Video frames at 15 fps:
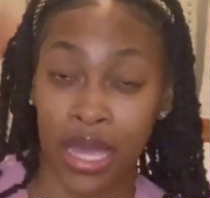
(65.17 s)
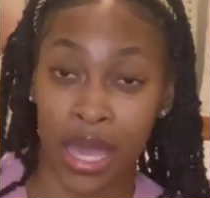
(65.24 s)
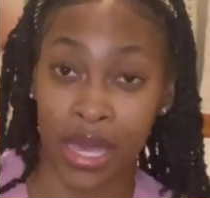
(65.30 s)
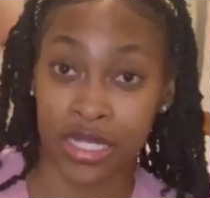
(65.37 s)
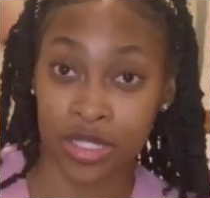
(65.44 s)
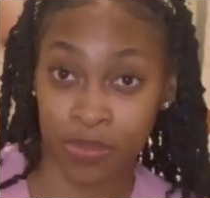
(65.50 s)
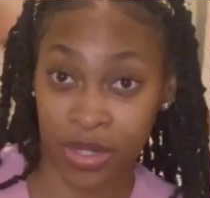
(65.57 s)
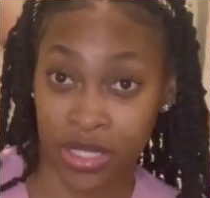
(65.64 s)

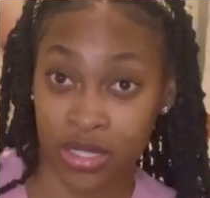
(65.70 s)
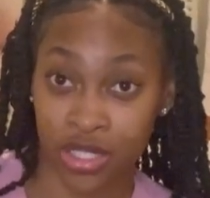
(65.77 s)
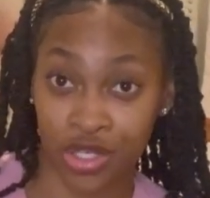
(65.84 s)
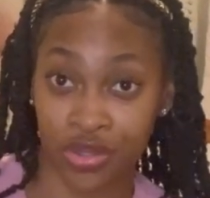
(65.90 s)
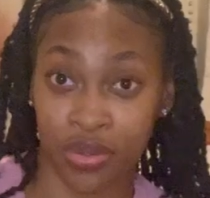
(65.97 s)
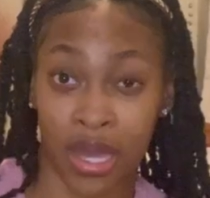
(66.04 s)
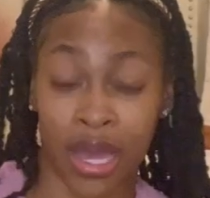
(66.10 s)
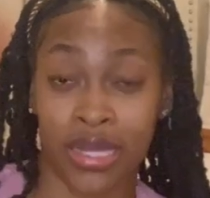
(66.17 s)
explain to
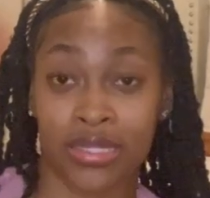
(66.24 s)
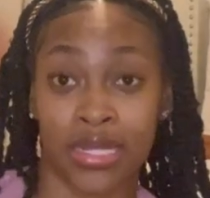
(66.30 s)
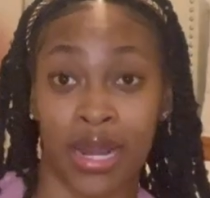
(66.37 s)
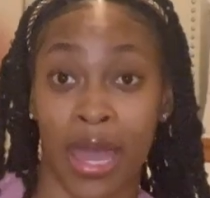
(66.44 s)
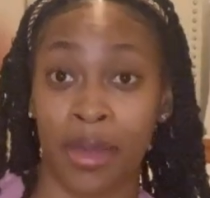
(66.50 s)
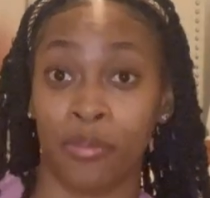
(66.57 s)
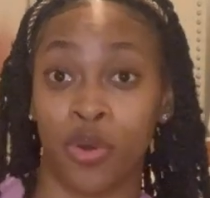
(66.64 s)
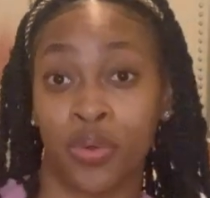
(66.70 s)
you guys that
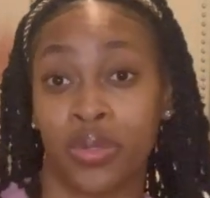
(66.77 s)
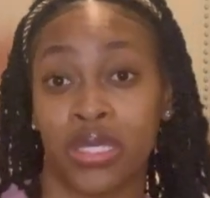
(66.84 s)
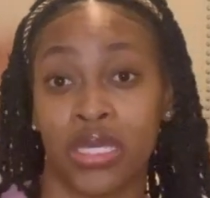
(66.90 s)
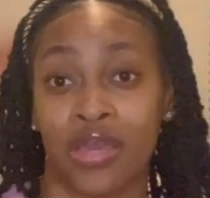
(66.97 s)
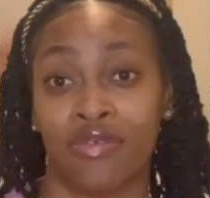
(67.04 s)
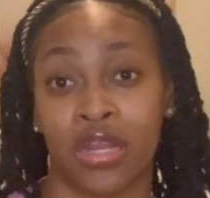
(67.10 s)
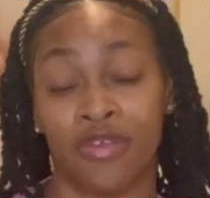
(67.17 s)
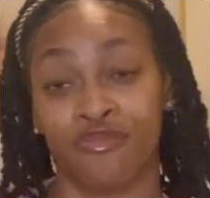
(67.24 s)
I'm only
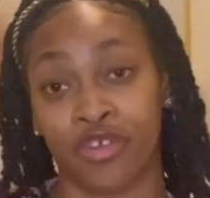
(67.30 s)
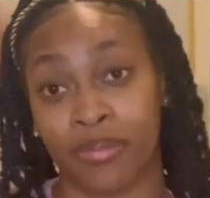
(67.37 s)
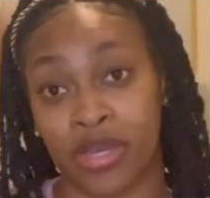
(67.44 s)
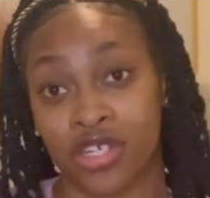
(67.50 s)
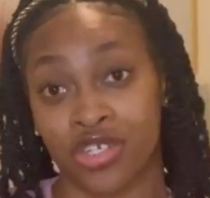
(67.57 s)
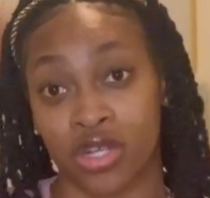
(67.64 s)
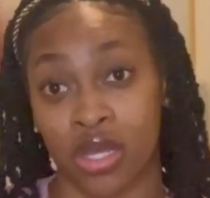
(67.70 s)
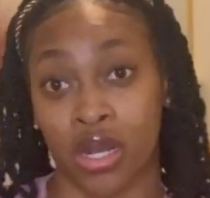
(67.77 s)
given
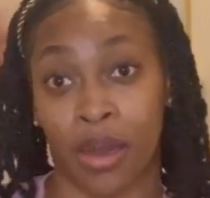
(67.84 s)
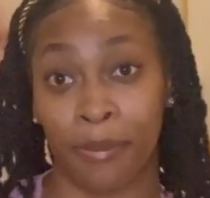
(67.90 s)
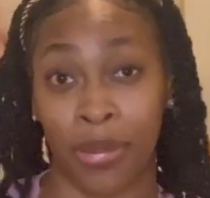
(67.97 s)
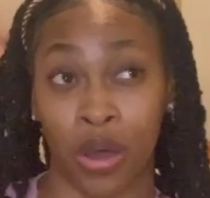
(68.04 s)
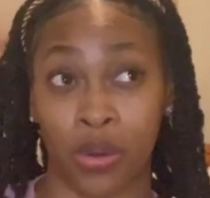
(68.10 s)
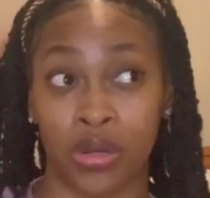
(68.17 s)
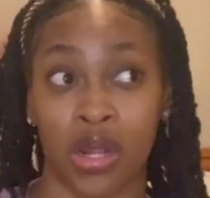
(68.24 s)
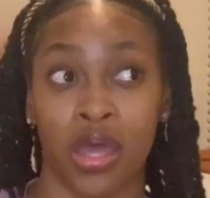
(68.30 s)
information
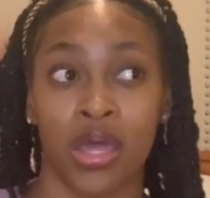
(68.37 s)
about